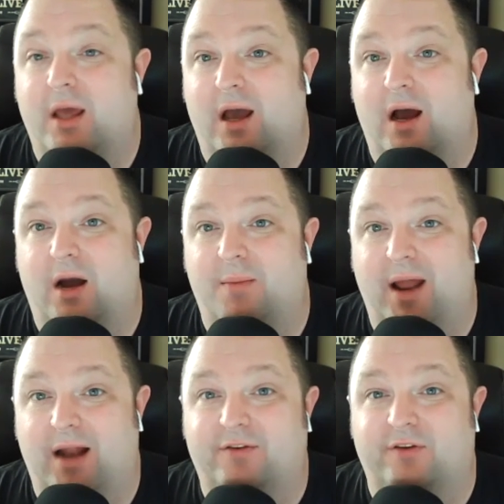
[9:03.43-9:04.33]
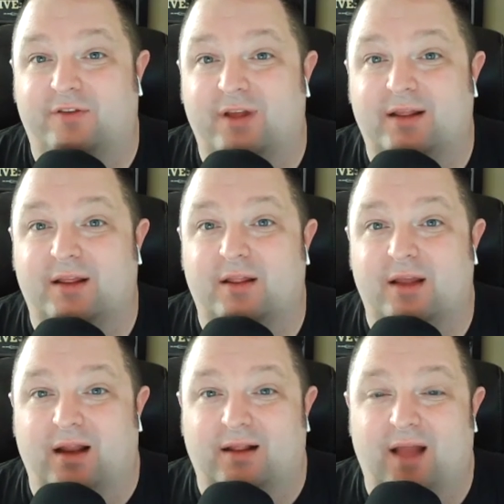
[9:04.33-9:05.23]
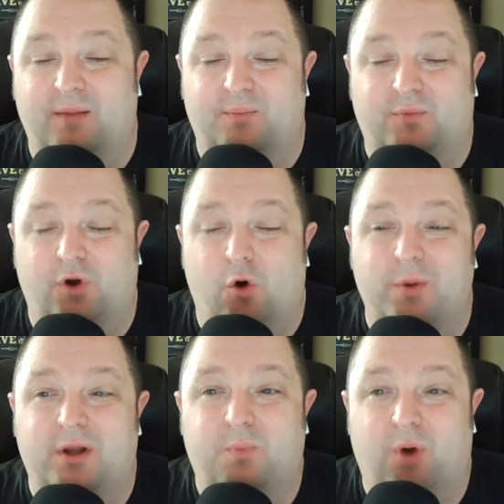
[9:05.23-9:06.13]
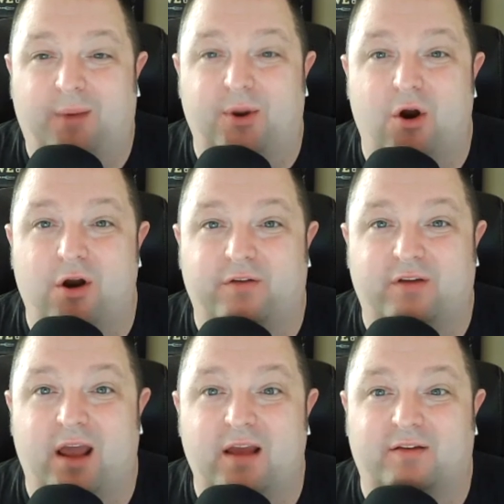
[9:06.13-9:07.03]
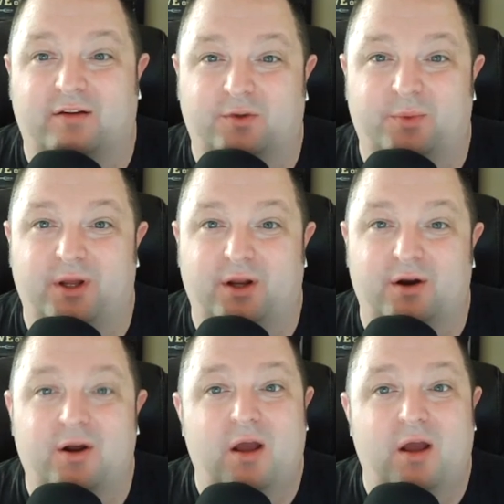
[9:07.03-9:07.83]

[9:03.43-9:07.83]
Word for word: And I just think that Colby probably hurt his case a little bit here.